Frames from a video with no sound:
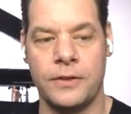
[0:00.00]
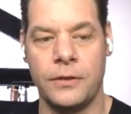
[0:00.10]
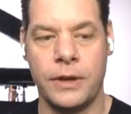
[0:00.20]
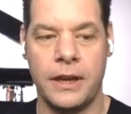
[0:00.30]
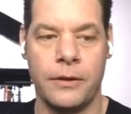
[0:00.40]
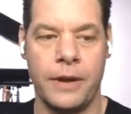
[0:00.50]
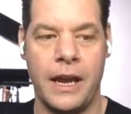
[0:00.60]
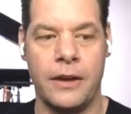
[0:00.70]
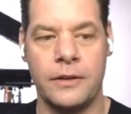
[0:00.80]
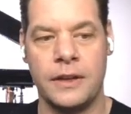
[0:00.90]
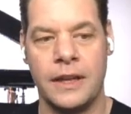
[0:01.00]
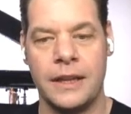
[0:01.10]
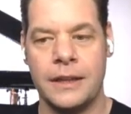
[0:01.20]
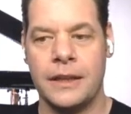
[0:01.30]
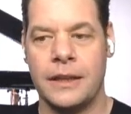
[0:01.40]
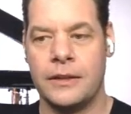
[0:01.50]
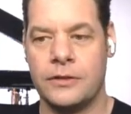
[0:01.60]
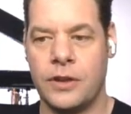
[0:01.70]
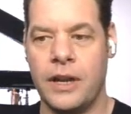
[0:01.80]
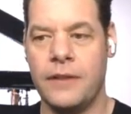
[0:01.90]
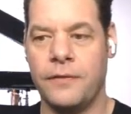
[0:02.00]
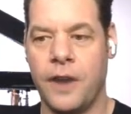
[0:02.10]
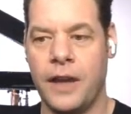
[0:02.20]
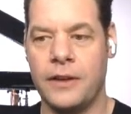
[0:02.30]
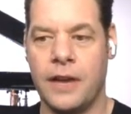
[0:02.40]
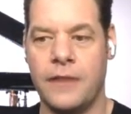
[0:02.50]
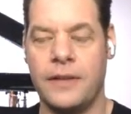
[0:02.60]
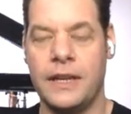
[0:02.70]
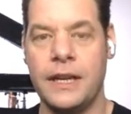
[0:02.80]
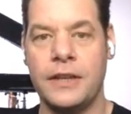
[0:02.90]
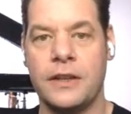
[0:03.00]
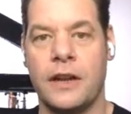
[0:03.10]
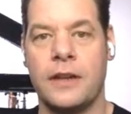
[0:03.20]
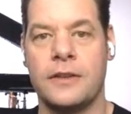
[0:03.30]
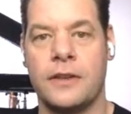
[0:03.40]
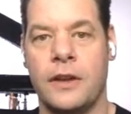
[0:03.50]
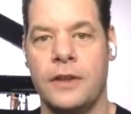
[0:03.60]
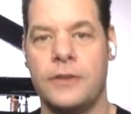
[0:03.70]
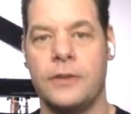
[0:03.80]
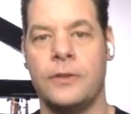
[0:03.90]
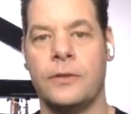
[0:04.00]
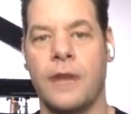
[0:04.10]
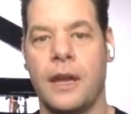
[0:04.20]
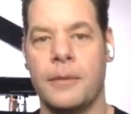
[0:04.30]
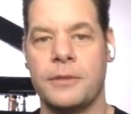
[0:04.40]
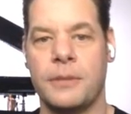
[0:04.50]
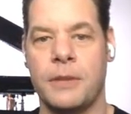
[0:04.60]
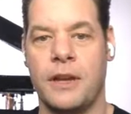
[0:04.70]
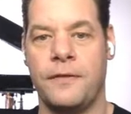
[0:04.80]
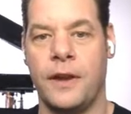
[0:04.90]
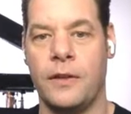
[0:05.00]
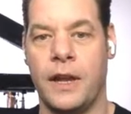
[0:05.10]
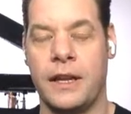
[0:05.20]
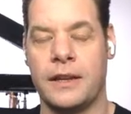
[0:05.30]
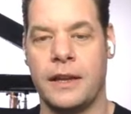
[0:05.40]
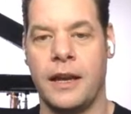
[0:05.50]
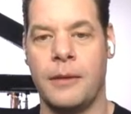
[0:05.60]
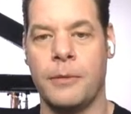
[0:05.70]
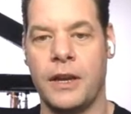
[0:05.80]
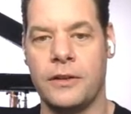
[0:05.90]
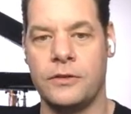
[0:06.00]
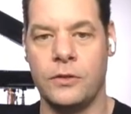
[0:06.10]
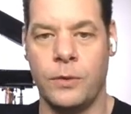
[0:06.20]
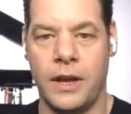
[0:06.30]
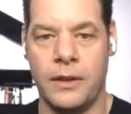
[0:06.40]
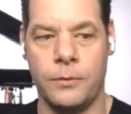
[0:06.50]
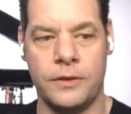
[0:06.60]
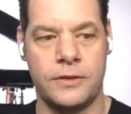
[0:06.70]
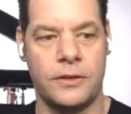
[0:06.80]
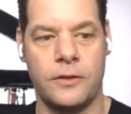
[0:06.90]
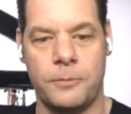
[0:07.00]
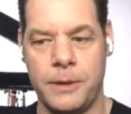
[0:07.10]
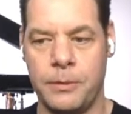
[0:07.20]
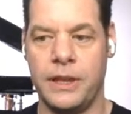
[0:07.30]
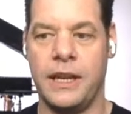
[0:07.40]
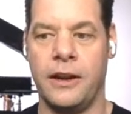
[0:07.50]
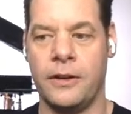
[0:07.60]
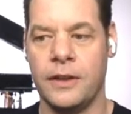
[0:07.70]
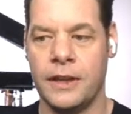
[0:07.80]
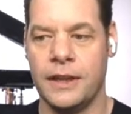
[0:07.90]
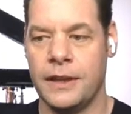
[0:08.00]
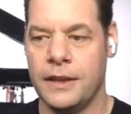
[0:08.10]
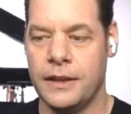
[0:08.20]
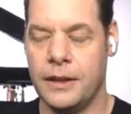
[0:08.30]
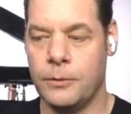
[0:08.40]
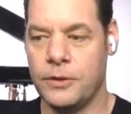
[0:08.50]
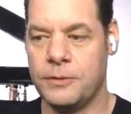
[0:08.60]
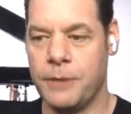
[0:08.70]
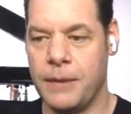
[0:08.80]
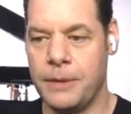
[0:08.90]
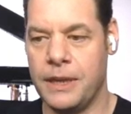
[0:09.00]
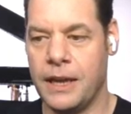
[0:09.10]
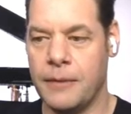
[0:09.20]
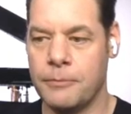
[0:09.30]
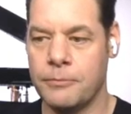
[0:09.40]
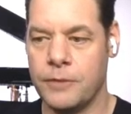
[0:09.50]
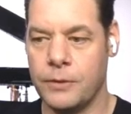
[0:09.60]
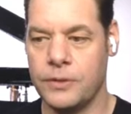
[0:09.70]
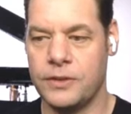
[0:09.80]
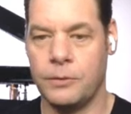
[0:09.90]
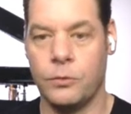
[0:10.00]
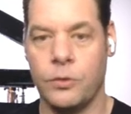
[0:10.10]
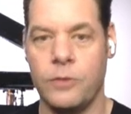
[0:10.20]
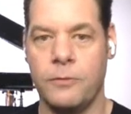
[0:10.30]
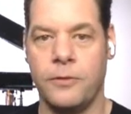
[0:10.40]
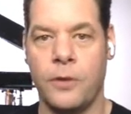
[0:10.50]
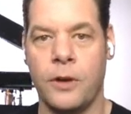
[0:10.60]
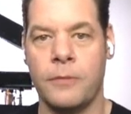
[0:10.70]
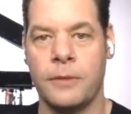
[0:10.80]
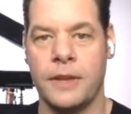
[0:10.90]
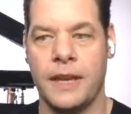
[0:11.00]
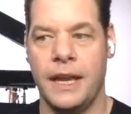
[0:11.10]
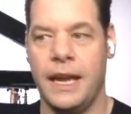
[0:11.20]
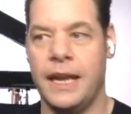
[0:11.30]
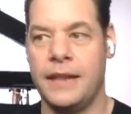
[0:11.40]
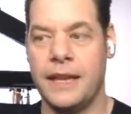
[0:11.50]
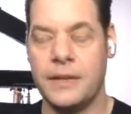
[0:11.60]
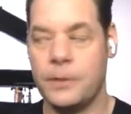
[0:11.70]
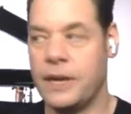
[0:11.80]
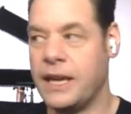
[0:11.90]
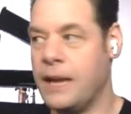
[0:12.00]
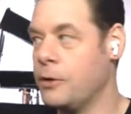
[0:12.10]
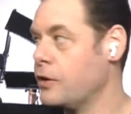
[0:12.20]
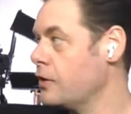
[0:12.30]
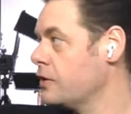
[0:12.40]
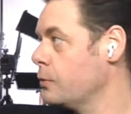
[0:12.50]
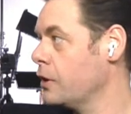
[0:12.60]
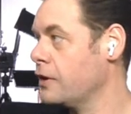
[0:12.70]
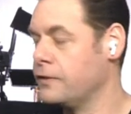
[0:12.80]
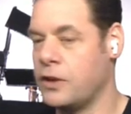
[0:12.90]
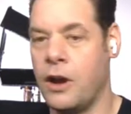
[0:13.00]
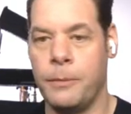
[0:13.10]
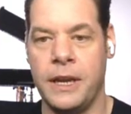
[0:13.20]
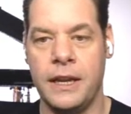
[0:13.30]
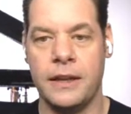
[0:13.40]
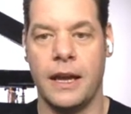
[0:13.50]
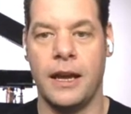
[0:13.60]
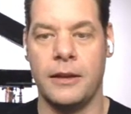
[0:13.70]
I was looking around, trying to find kind of a niche that I could slot into, something I felt like I could do well that would serve people here, that was maybe there was some room for. And that's when I came across the work of Tommy